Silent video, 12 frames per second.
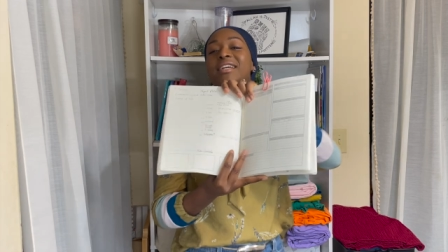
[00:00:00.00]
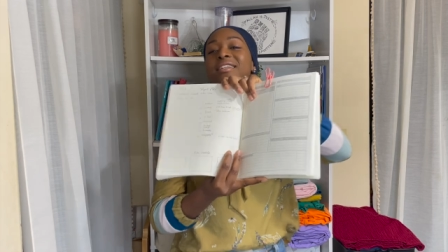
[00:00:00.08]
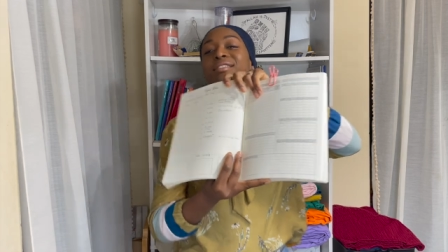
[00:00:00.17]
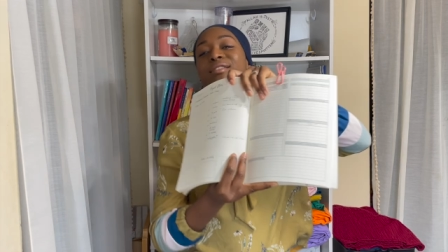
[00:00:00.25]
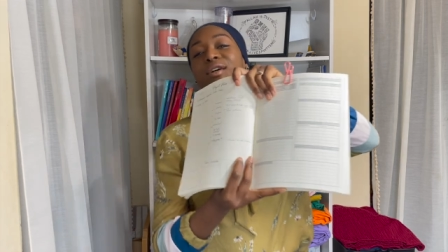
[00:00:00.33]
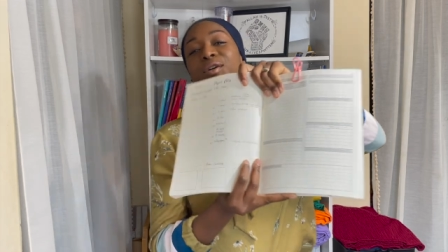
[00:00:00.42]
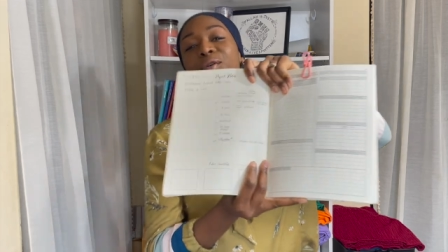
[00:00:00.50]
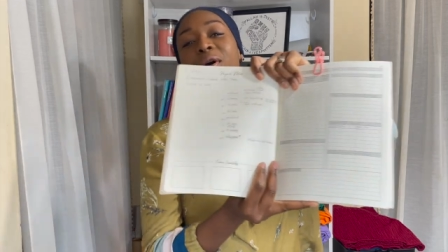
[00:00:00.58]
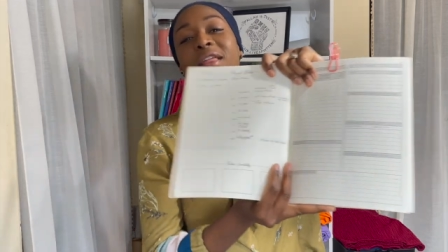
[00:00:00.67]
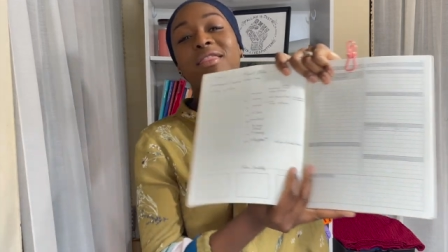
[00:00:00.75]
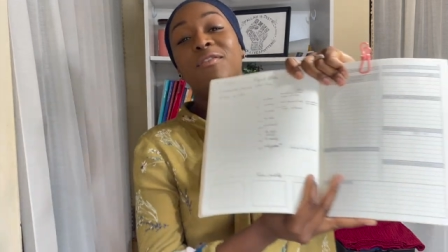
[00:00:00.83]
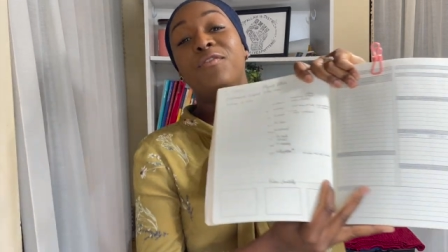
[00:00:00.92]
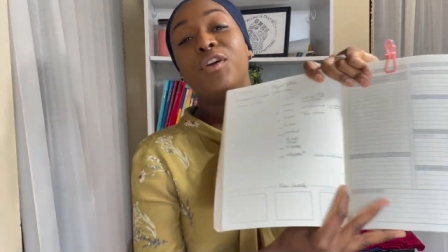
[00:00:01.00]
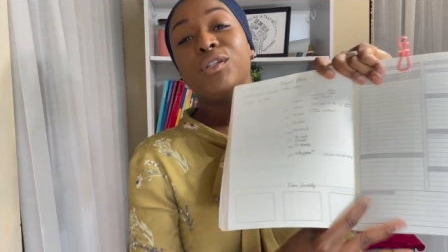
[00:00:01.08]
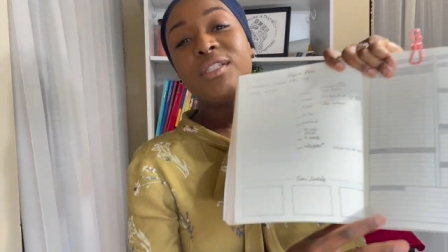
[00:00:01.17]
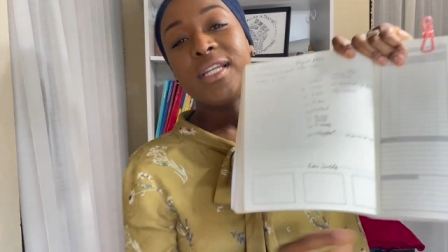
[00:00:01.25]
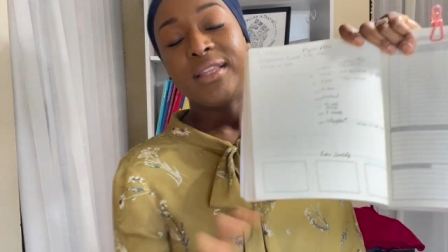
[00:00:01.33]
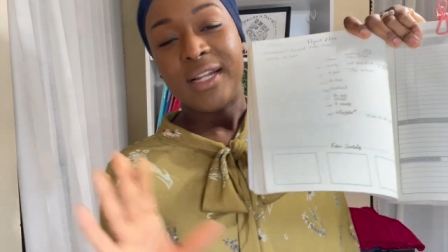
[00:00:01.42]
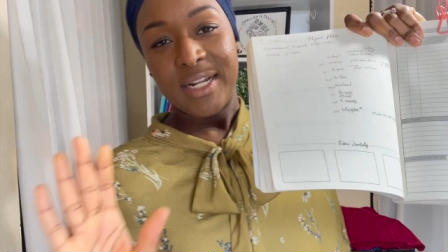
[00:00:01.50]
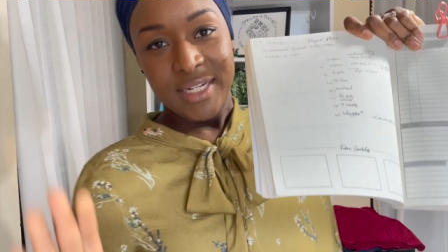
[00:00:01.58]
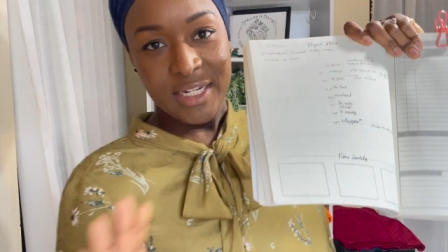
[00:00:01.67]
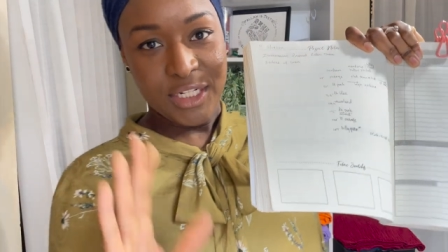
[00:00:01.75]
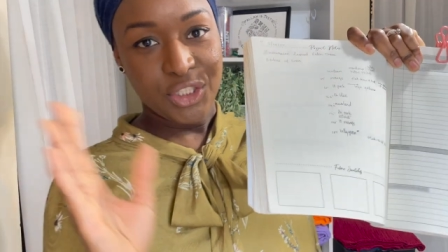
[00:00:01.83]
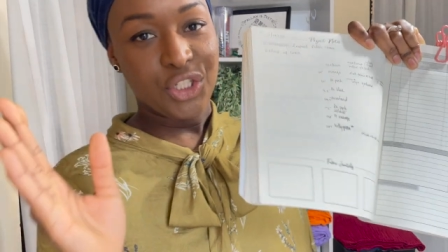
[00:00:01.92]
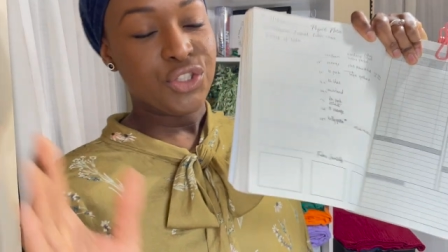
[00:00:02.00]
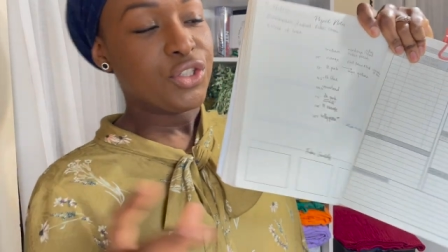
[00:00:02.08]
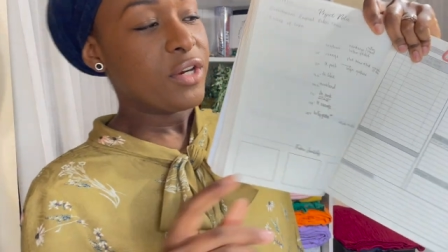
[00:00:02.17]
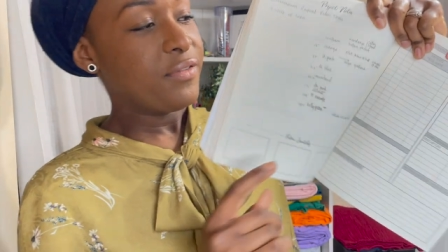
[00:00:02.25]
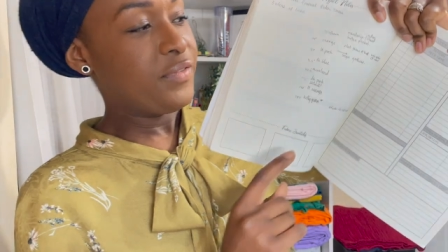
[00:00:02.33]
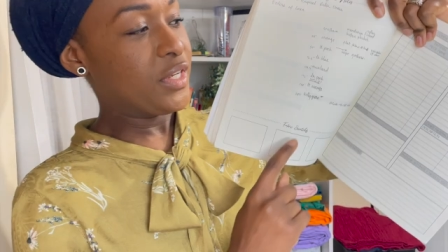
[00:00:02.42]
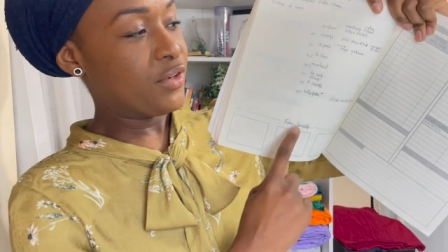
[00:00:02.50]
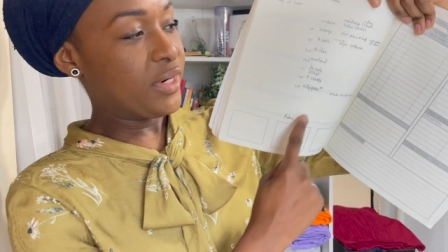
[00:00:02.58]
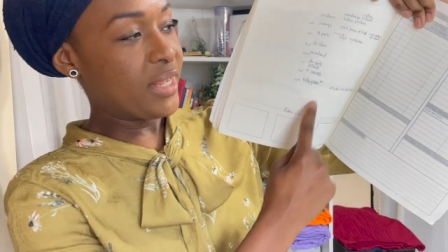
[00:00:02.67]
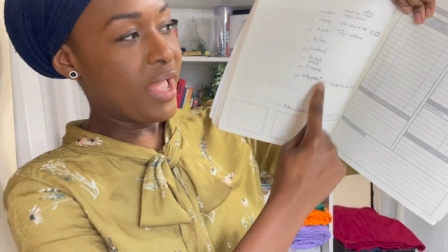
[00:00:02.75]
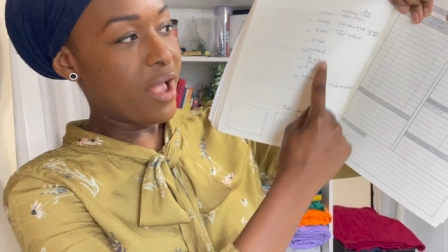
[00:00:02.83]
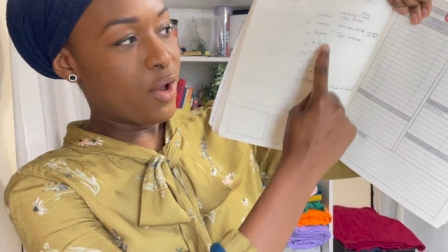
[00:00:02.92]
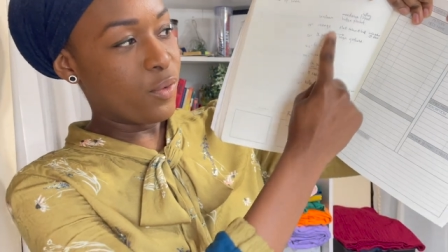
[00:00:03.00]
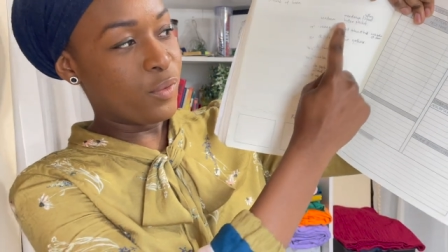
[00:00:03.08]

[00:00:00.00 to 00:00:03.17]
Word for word: So the first thing that I needed to start figuring out